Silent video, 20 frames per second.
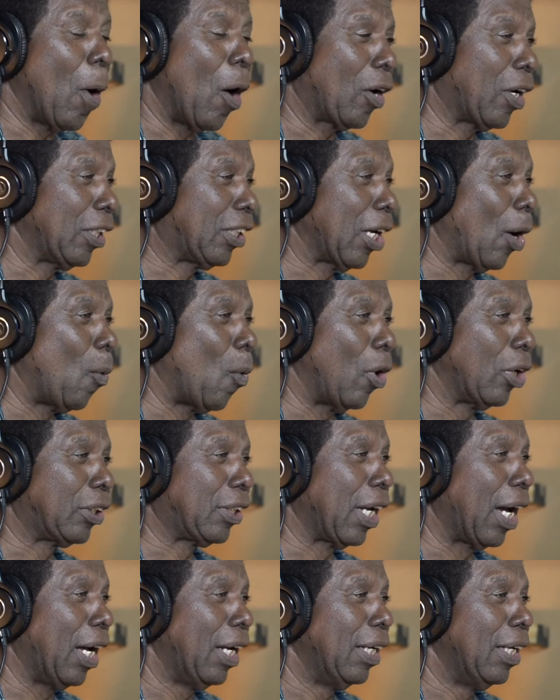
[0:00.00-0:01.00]
Bucket of
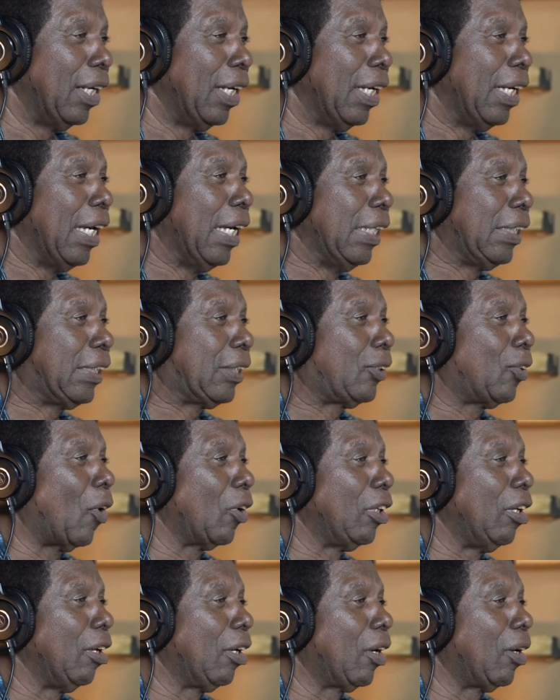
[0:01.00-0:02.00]
water. He
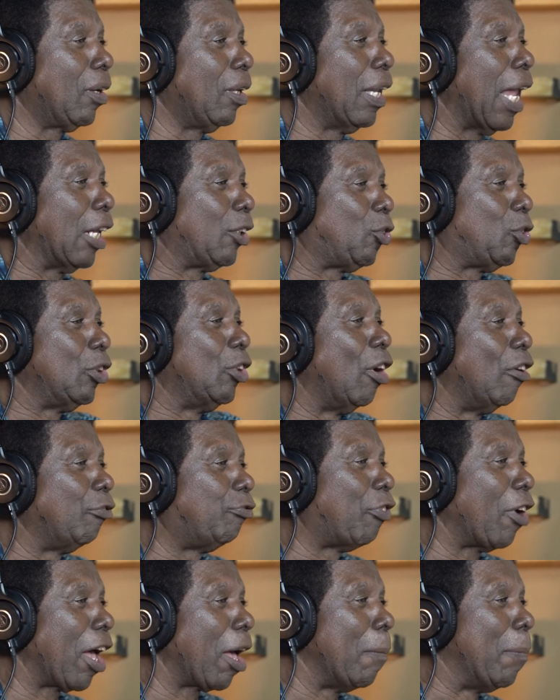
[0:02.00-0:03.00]
turned the latrine on
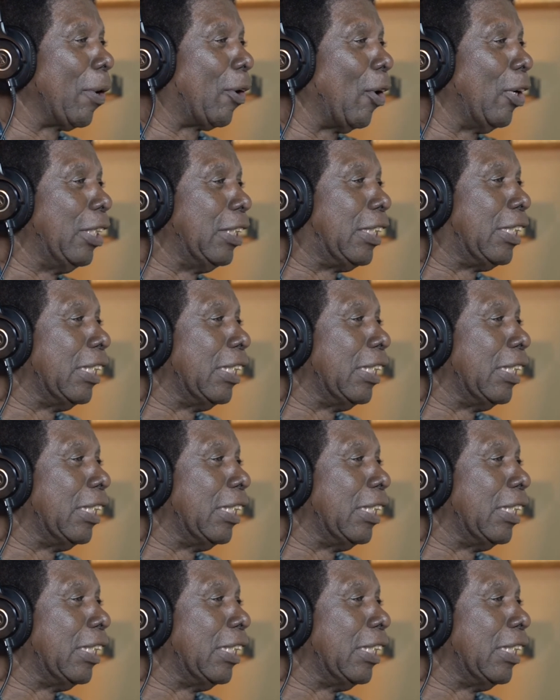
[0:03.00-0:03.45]
fire because